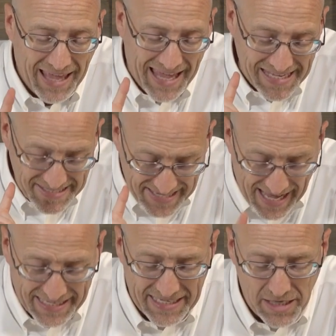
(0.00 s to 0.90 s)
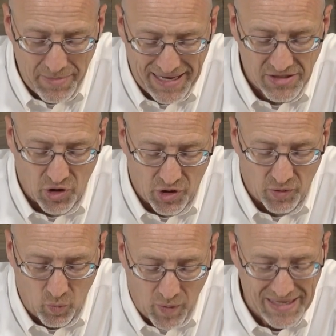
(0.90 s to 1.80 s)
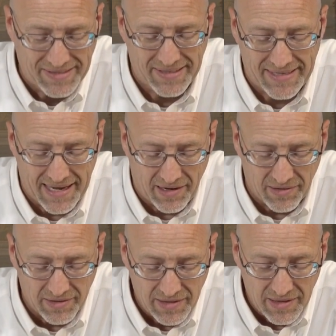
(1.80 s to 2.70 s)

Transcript: Anxiety in a man's heart weighs it down,